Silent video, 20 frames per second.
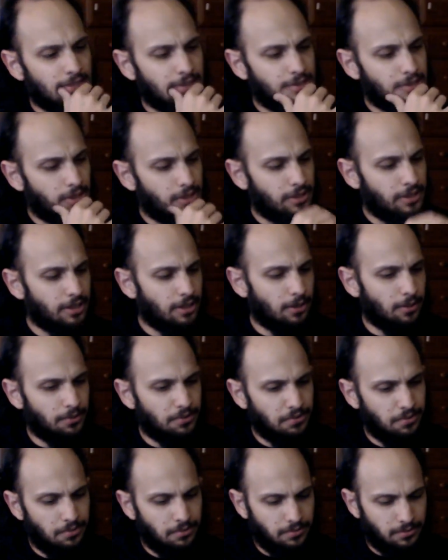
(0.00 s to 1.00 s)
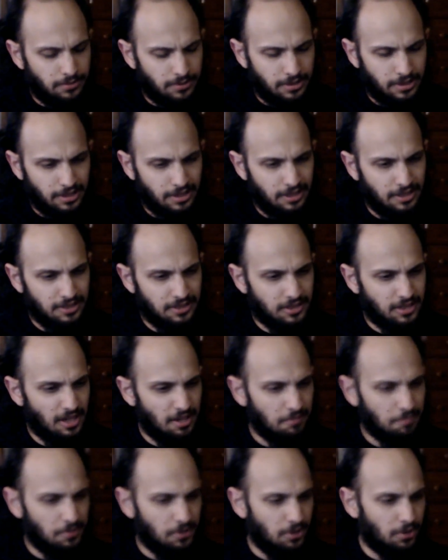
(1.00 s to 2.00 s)
So they go through the
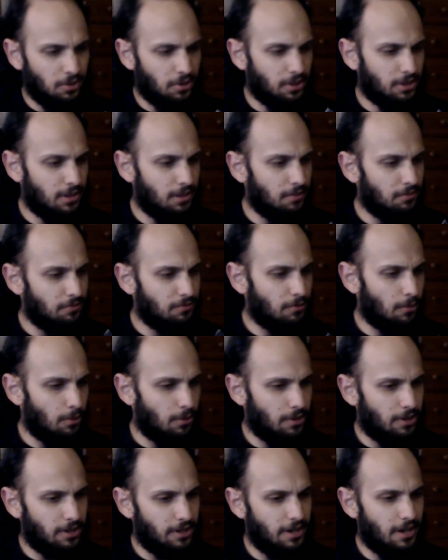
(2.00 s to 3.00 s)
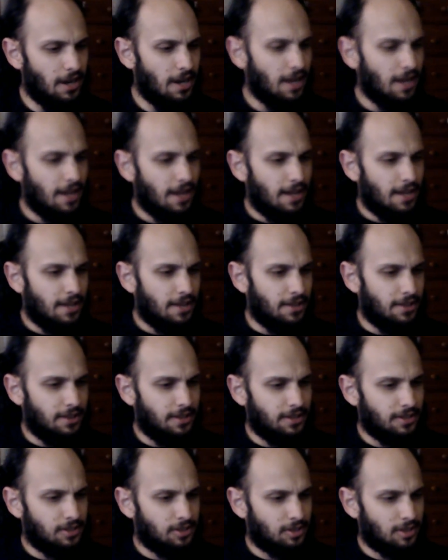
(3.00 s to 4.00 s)
temple looking for
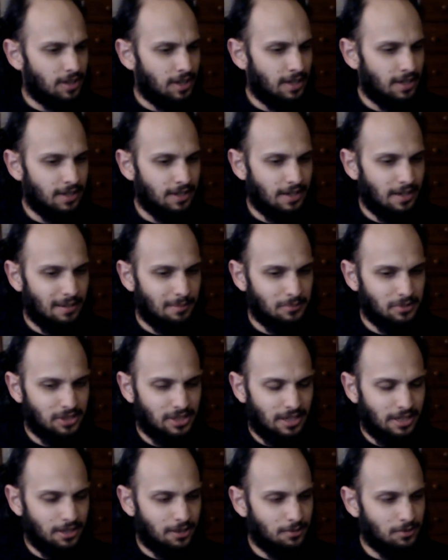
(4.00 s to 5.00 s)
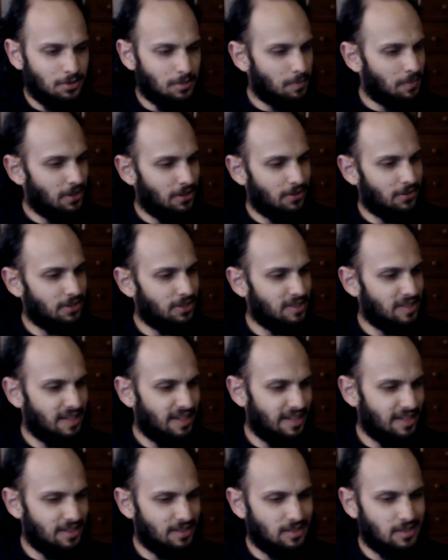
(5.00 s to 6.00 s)
this hidden Amazon who's apparently
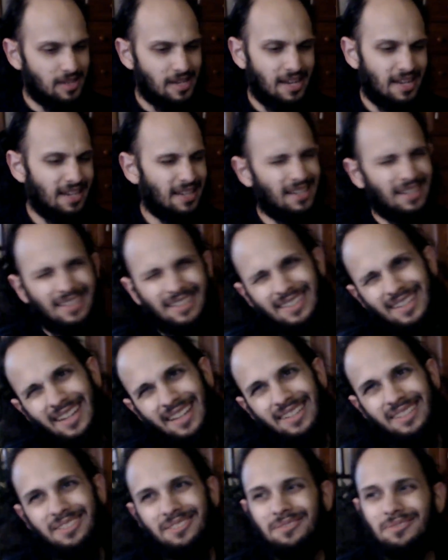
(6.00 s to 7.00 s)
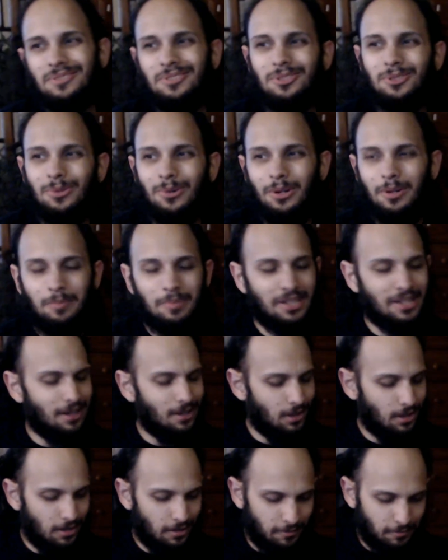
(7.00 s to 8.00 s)
Diana's aunt. Not a story beat
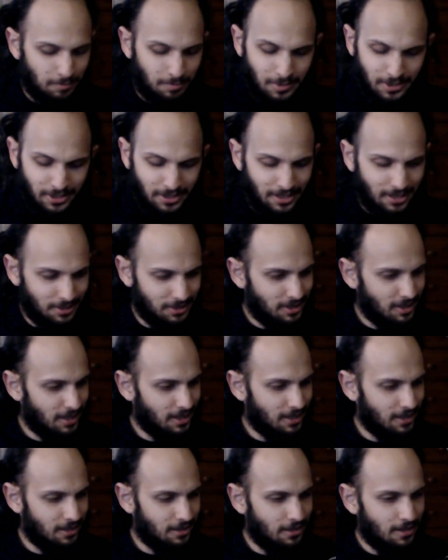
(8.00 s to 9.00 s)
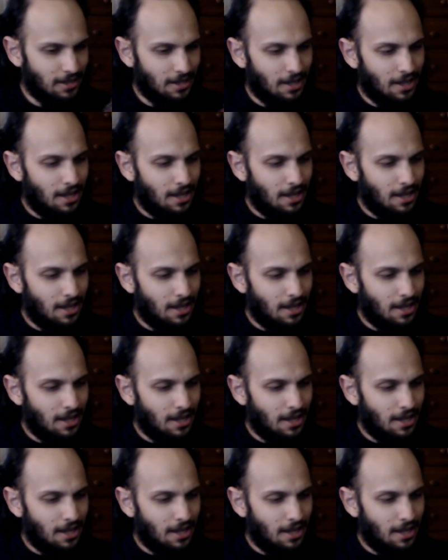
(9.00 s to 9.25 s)
I love, but I'll take it.